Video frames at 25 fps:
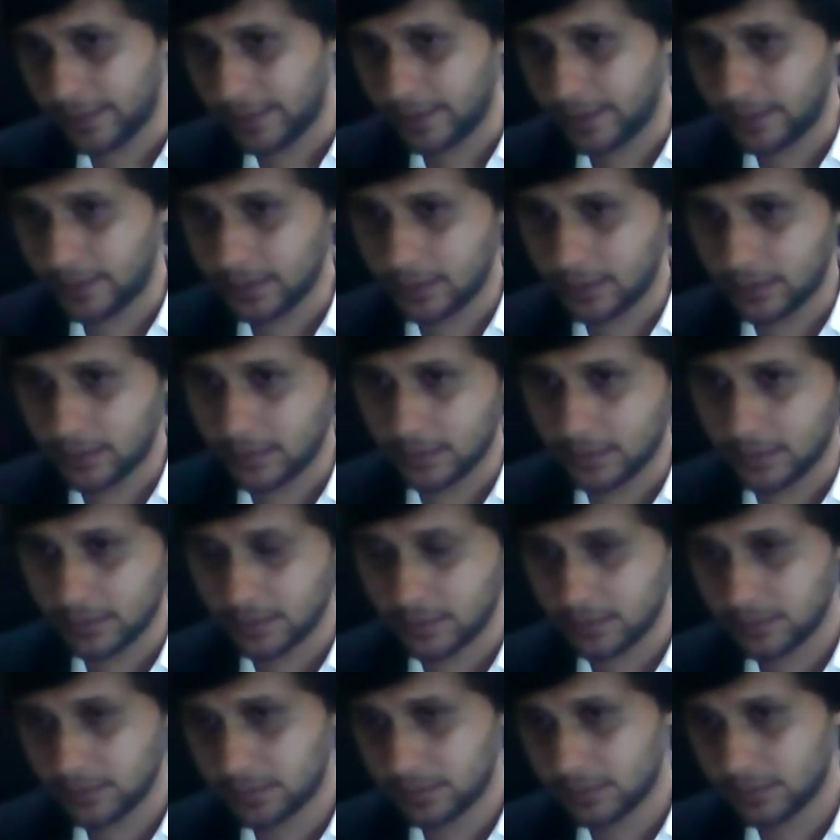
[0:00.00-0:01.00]
inter
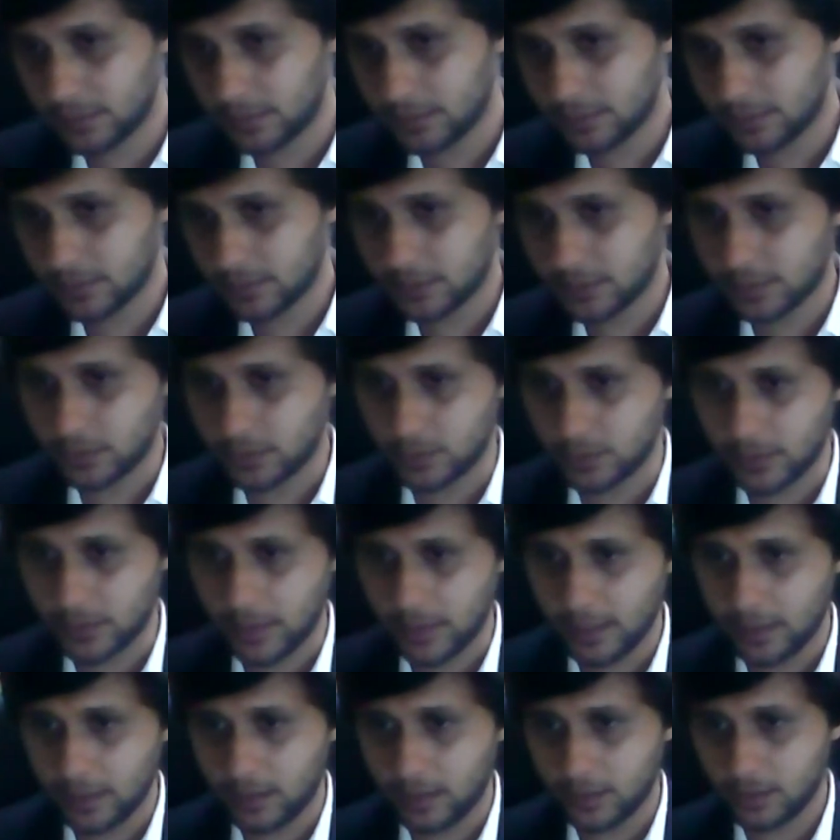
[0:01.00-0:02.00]

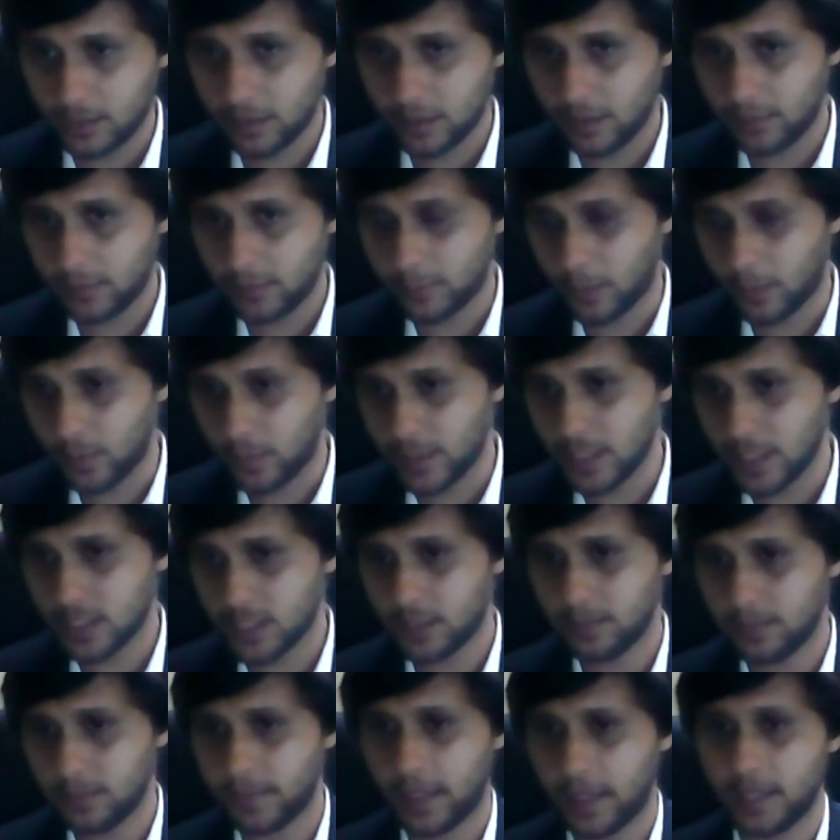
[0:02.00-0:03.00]
student
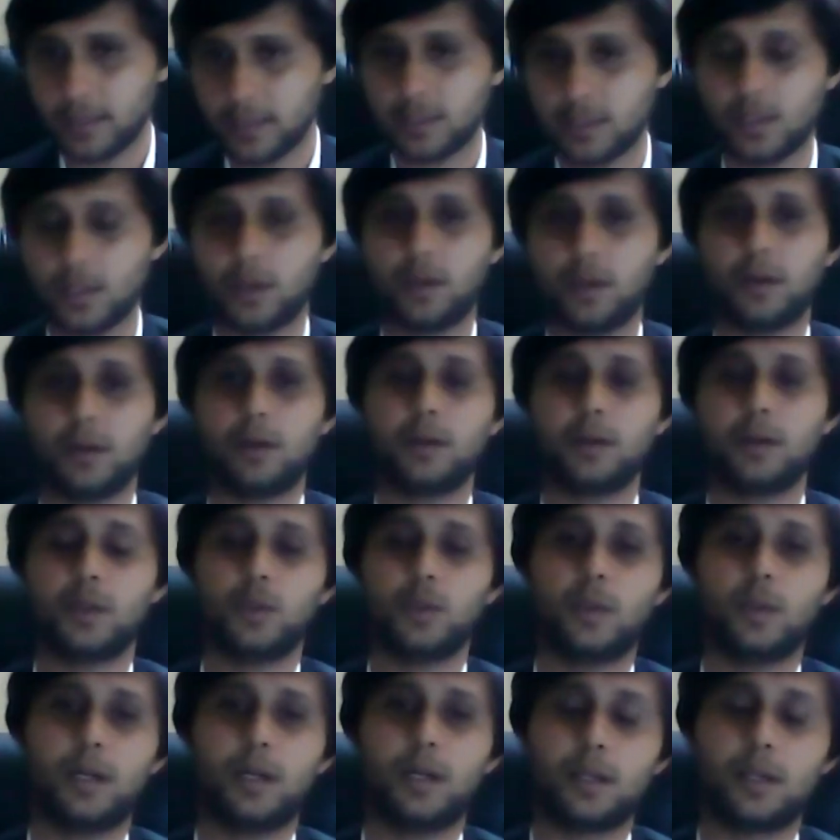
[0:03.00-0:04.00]
foundation pass or
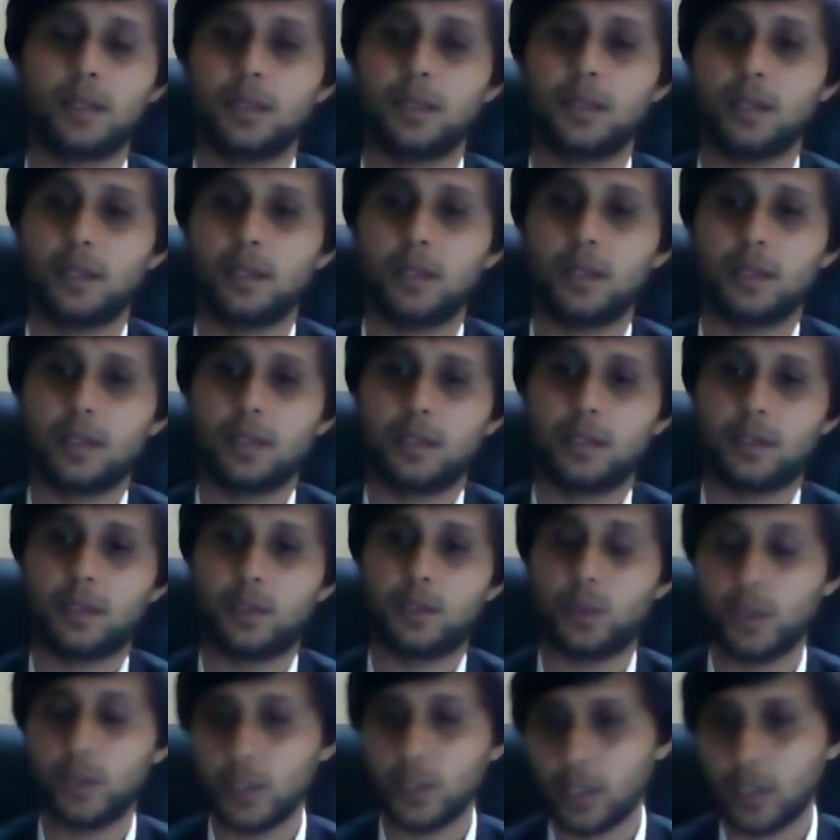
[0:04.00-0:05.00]
you are
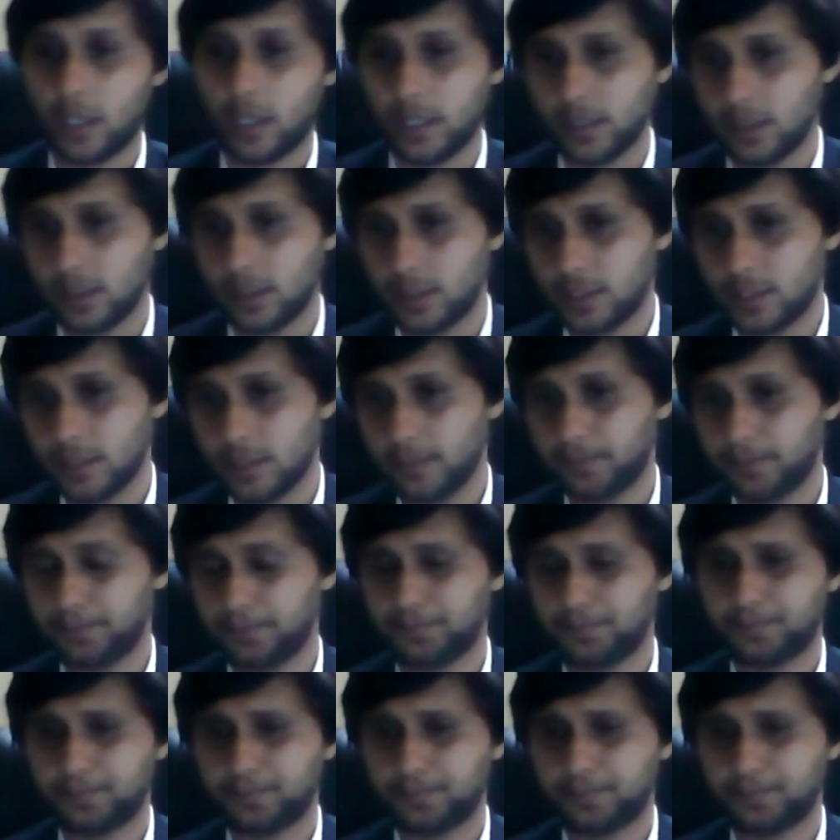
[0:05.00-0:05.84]
doing your articleship.